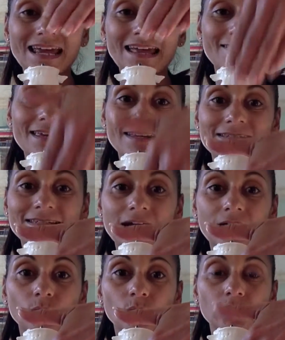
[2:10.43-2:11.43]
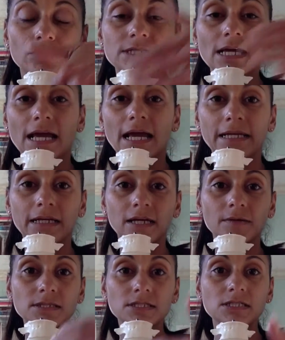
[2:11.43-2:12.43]
and then downwards, and it
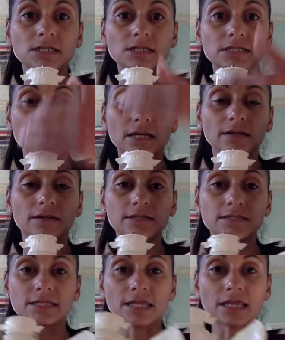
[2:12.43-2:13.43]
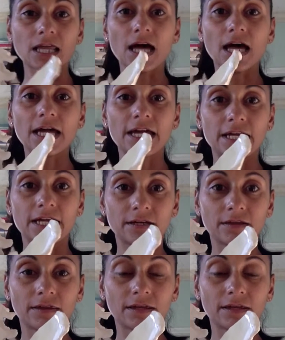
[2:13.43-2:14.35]
comes into this line